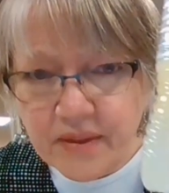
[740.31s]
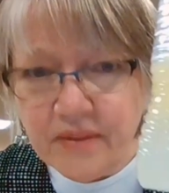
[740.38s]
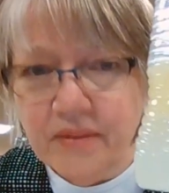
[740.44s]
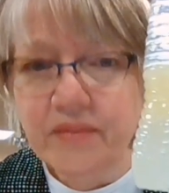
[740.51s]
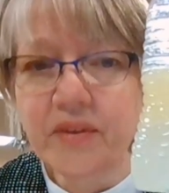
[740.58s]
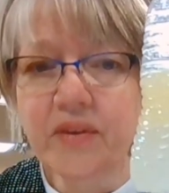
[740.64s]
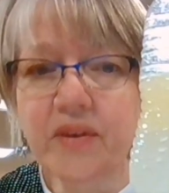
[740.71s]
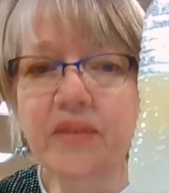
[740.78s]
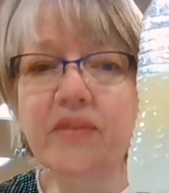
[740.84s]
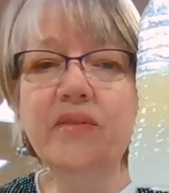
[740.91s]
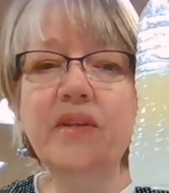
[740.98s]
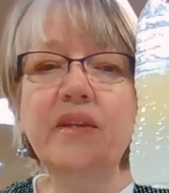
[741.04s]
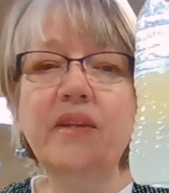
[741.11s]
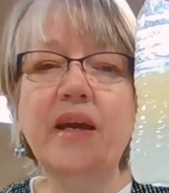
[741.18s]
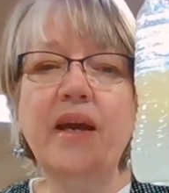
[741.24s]
I don't know if you can
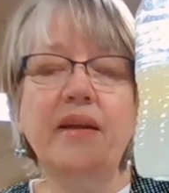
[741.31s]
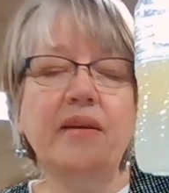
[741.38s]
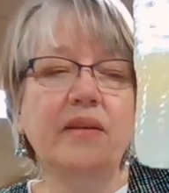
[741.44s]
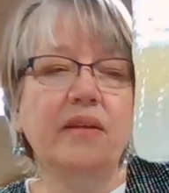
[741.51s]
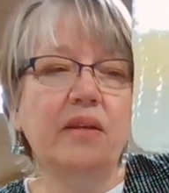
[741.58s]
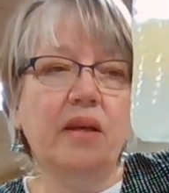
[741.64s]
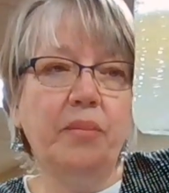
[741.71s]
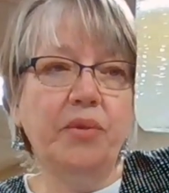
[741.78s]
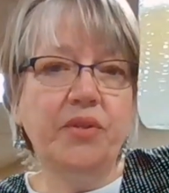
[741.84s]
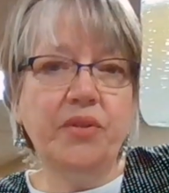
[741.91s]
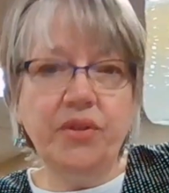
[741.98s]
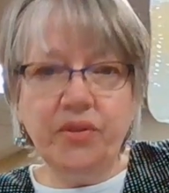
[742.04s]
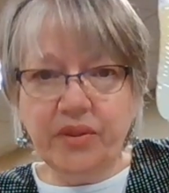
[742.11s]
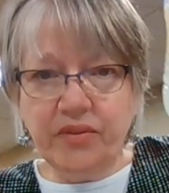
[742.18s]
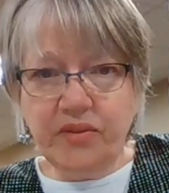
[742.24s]
see that. I'm sure
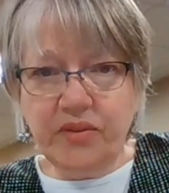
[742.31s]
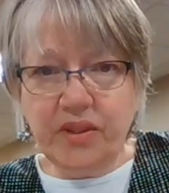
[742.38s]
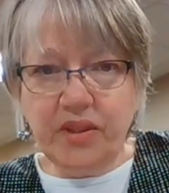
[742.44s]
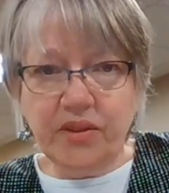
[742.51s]
you can see